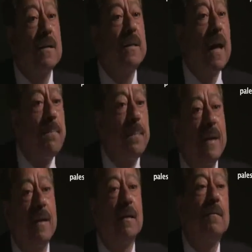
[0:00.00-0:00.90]
actually
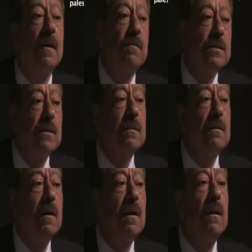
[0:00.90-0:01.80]
appearing in television,
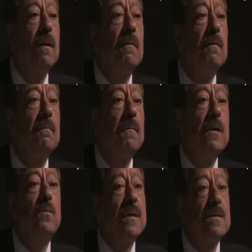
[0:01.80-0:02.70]

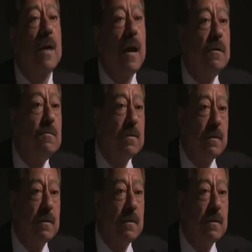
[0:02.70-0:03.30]
it was Sky News